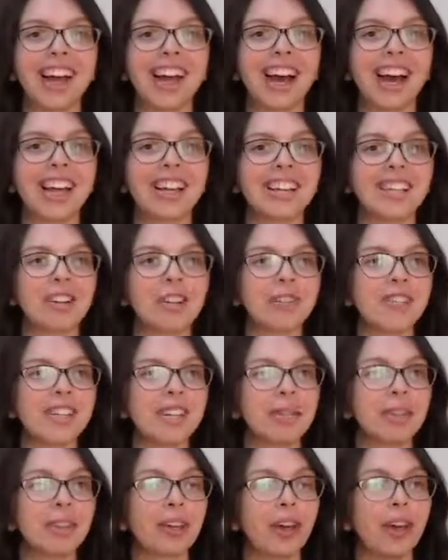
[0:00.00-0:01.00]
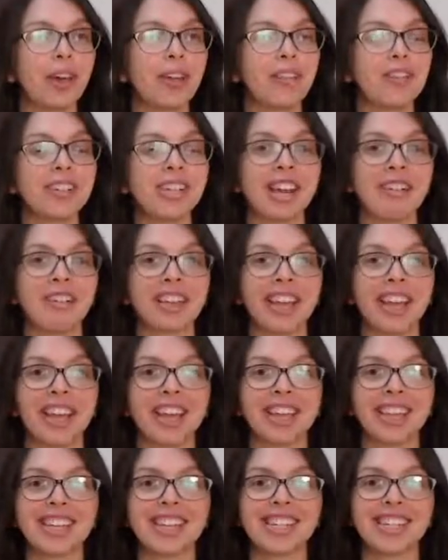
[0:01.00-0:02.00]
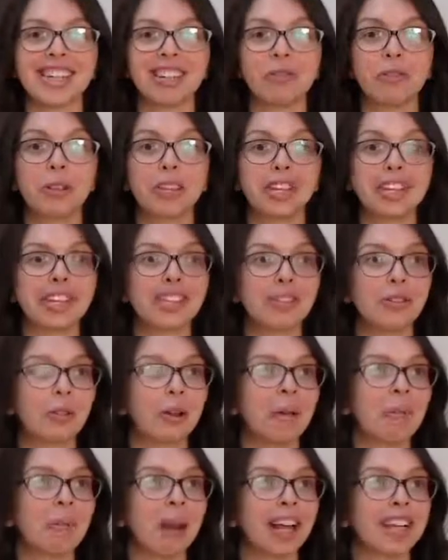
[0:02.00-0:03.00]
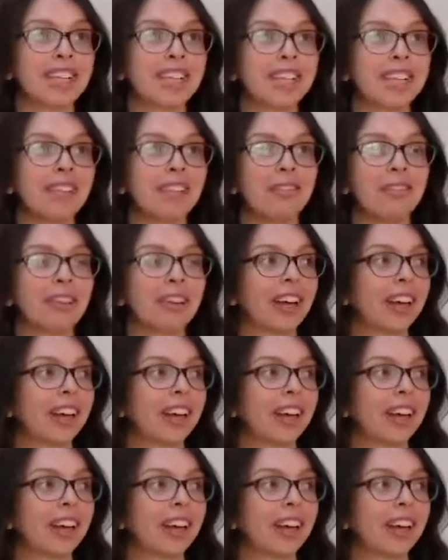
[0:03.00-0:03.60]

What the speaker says: and obviously with COVID and everything, there's all the additional complexity of